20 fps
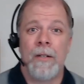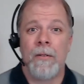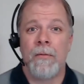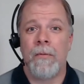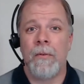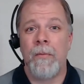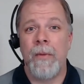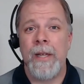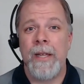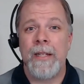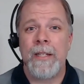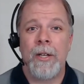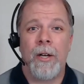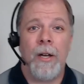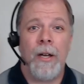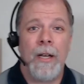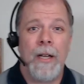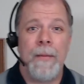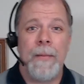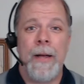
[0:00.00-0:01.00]
when we
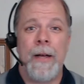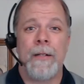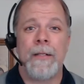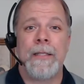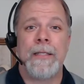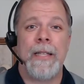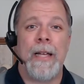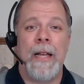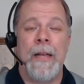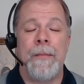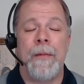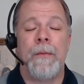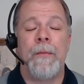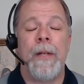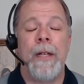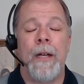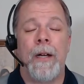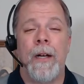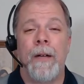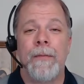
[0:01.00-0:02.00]
talk about Simon,
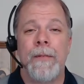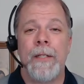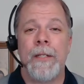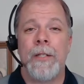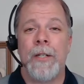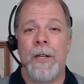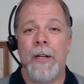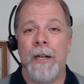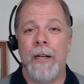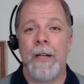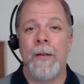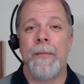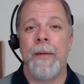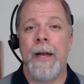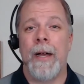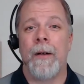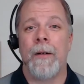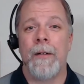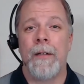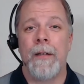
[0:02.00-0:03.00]
we often talk
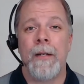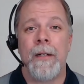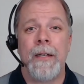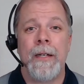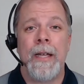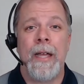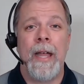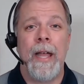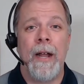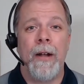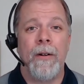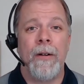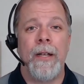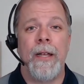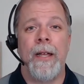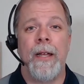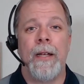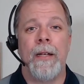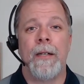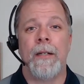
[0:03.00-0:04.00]
about
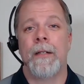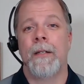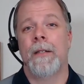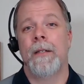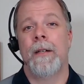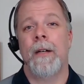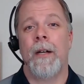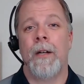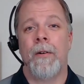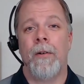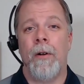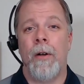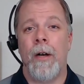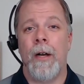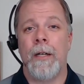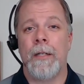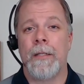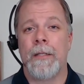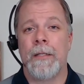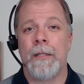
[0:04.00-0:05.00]
carrying a
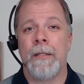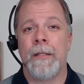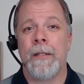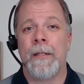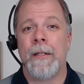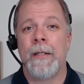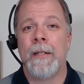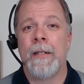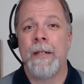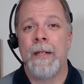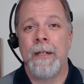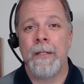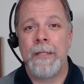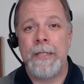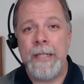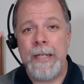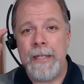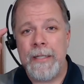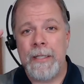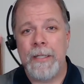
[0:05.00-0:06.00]
cross. Now,
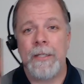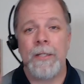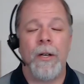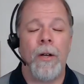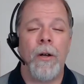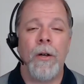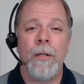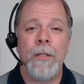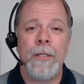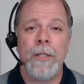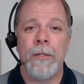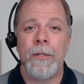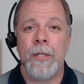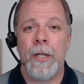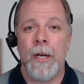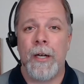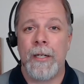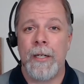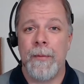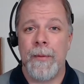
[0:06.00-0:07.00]
Jesus also
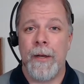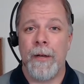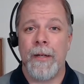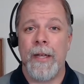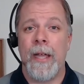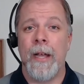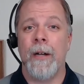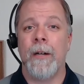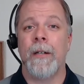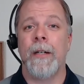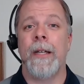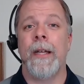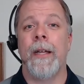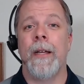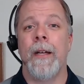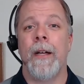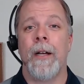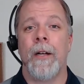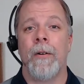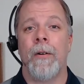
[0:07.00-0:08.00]
talked about carrying
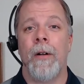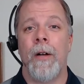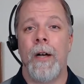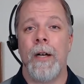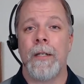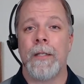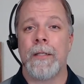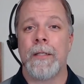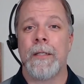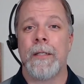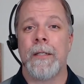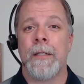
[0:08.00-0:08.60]
a cross.